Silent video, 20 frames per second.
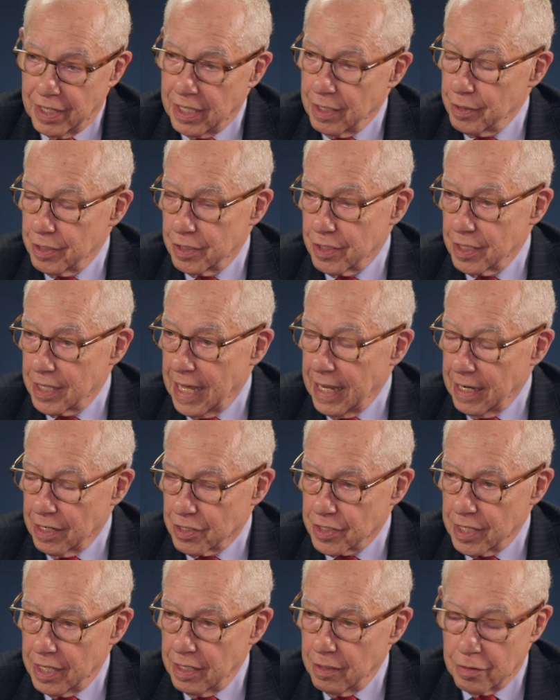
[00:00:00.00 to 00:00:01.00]
followed it to that
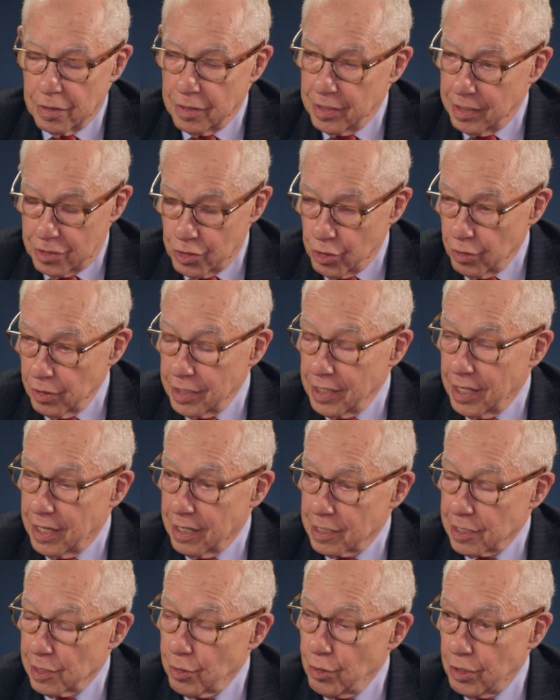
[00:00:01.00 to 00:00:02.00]
extent, and certainly
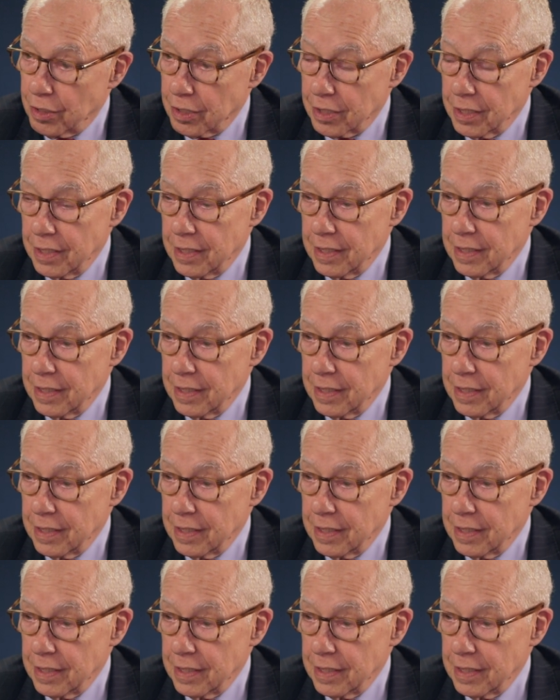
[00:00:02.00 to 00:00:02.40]
not as long.